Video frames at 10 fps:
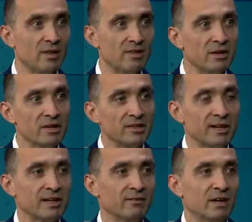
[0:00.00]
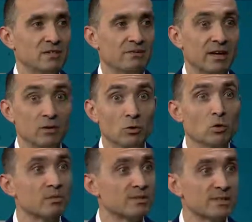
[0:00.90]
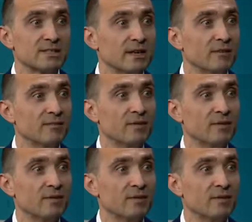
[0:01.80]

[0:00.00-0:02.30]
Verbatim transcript: then you can take advantage of that enormous discount.